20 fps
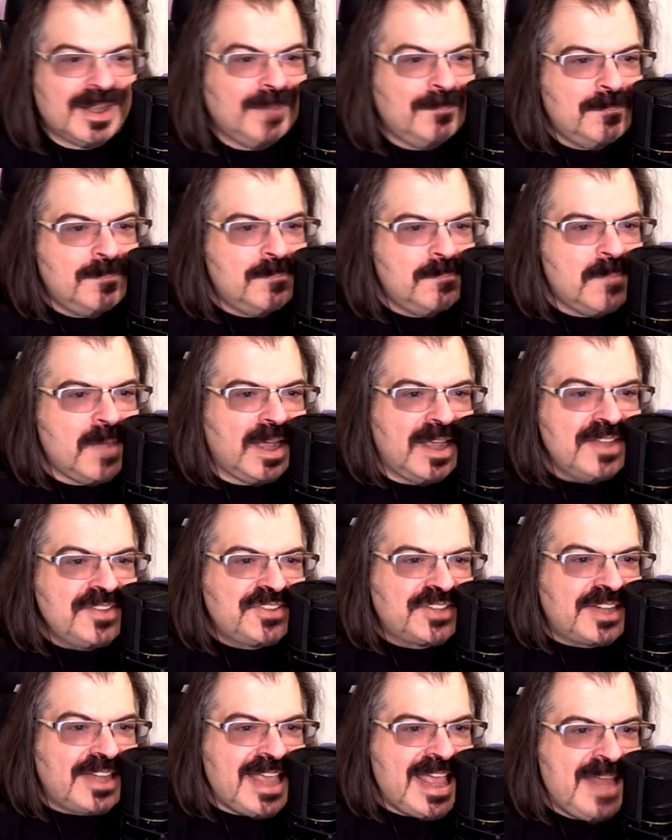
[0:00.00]

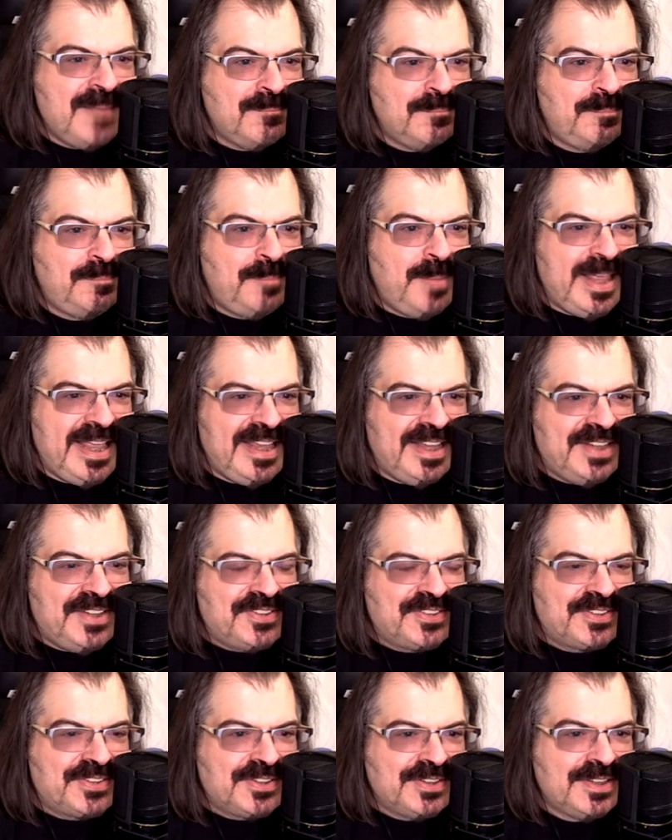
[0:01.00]
Musk and
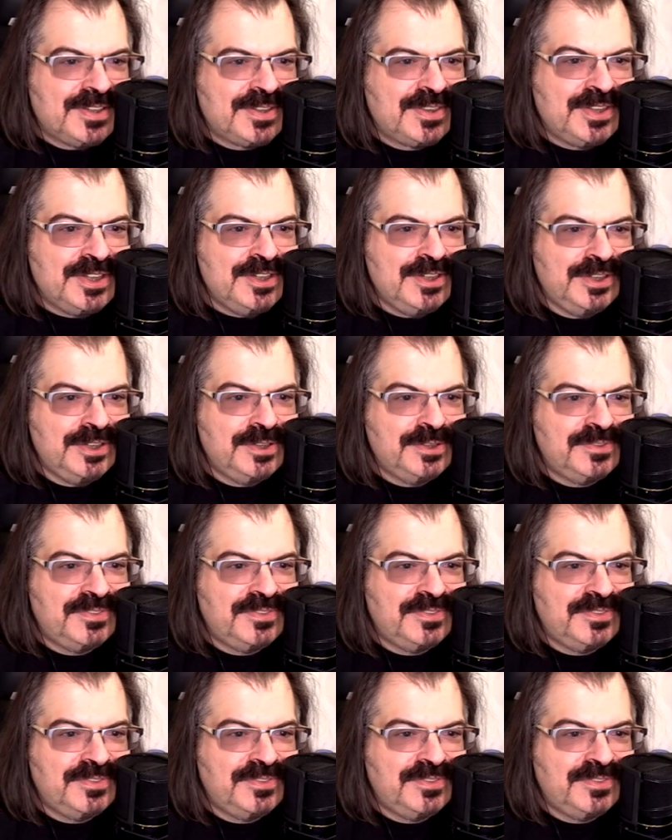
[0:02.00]
Base, the new